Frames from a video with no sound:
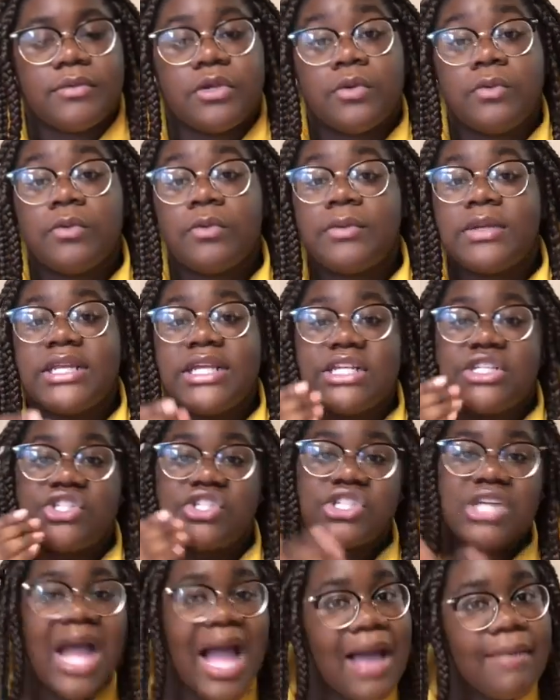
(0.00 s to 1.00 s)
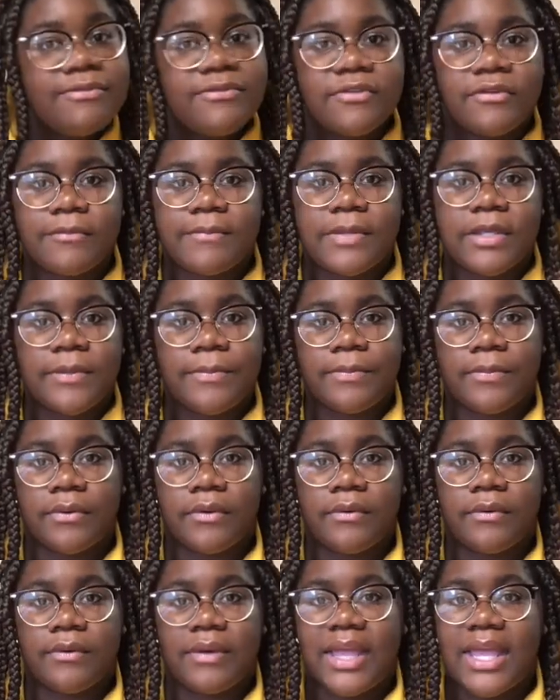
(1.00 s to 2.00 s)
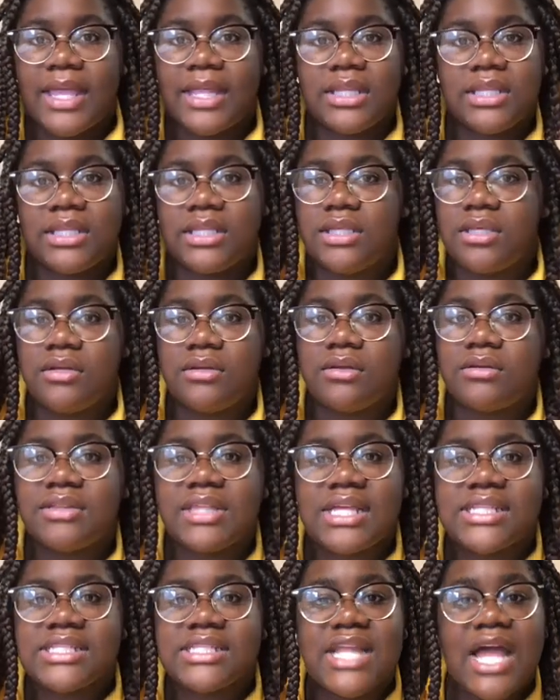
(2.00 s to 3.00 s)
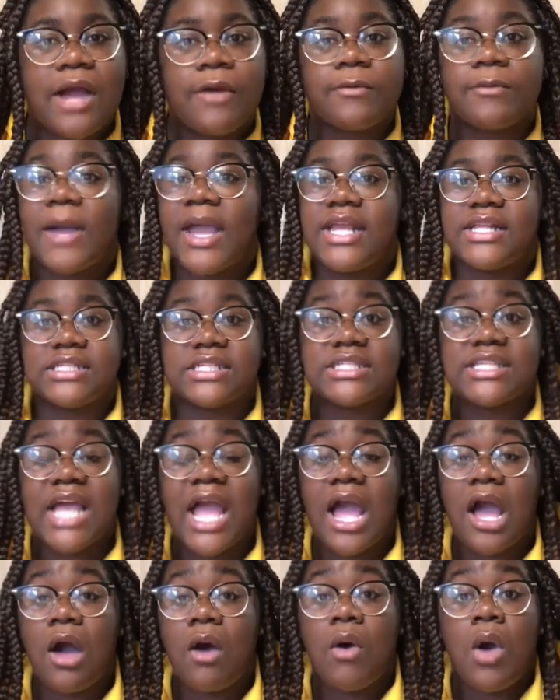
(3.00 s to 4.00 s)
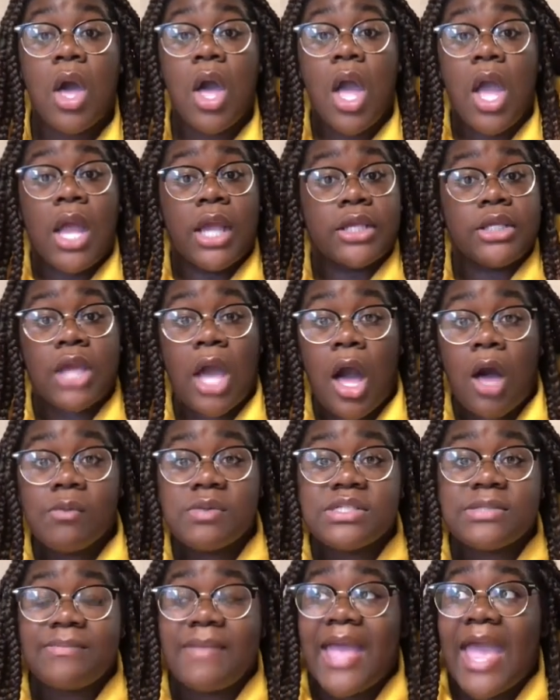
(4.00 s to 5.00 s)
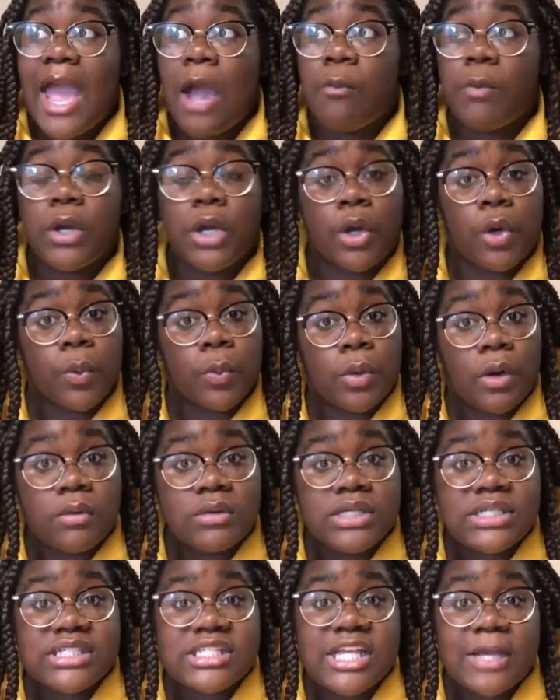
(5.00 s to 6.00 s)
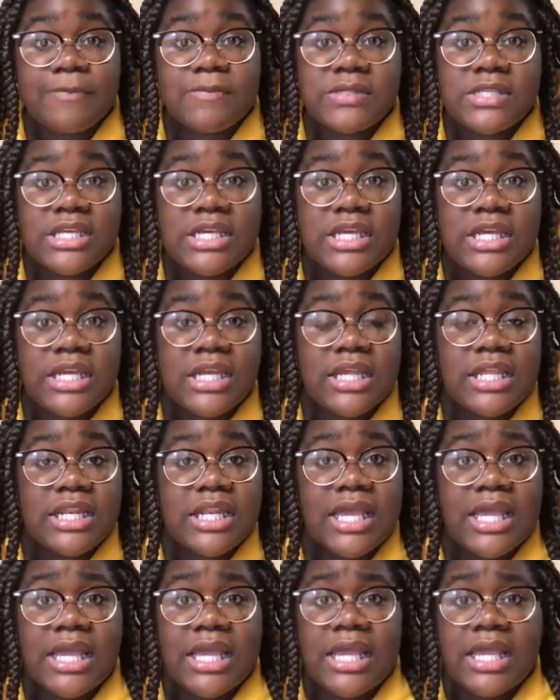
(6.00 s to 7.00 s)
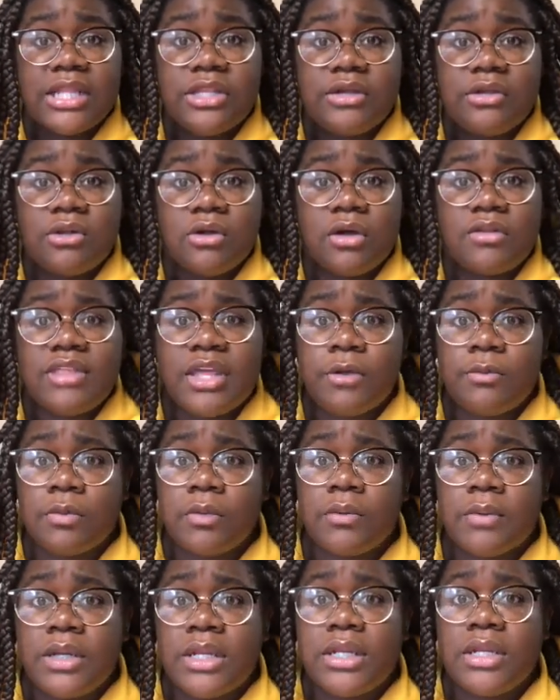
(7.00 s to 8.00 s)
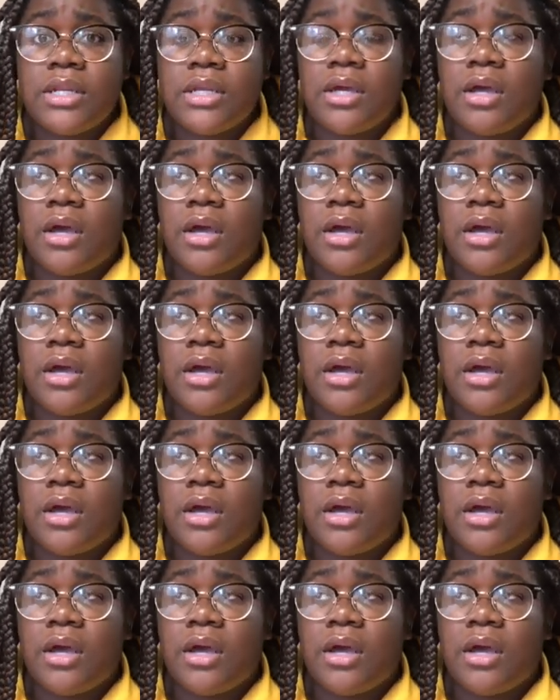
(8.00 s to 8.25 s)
You're ruining jobs for people, and, you know, that's not right. Just how y'all was mad when Corona stepped in and, you know, they ruined